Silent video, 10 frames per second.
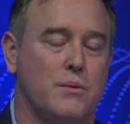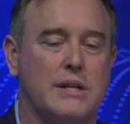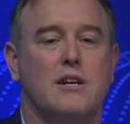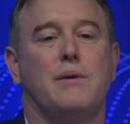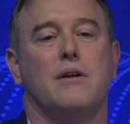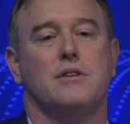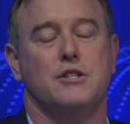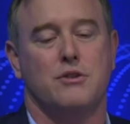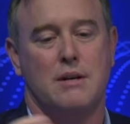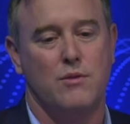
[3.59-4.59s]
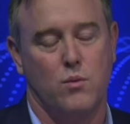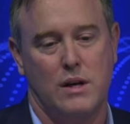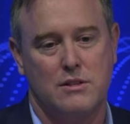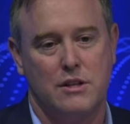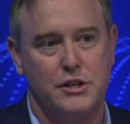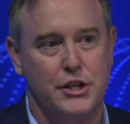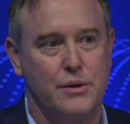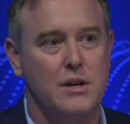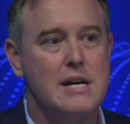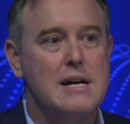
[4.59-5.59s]
or we can talk about the dream of what it's going to
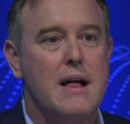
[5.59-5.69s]
do.